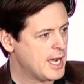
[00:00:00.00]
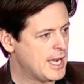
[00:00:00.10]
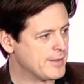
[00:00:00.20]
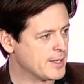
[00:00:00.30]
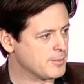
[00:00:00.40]

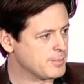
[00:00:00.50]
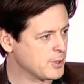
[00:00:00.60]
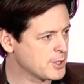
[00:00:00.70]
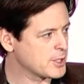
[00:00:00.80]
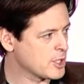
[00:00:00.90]
and then
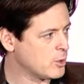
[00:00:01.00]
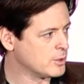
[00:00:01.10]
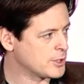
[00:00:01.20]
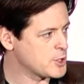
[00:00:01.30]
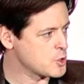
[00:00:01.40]
building the
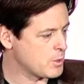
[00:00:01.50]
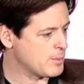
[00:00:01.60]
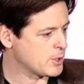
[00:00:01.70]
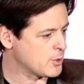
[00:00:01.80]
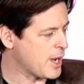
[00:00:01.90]
coalitions of
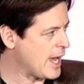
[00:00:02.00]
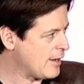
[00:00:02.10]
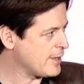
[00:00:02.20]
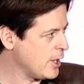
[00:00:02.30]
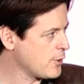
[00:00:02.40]
people who
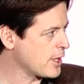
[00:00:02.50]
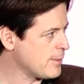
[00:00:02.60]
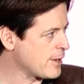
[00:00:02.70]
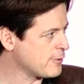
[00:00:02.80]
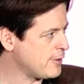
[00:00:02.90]
have a healthy
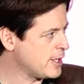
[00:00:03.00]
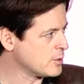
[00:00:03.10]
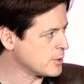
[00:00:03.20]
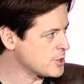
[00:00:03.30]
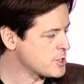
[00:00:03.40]
amount of
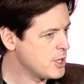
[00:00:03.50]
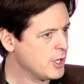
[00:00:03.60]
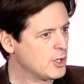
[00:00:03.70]
followers,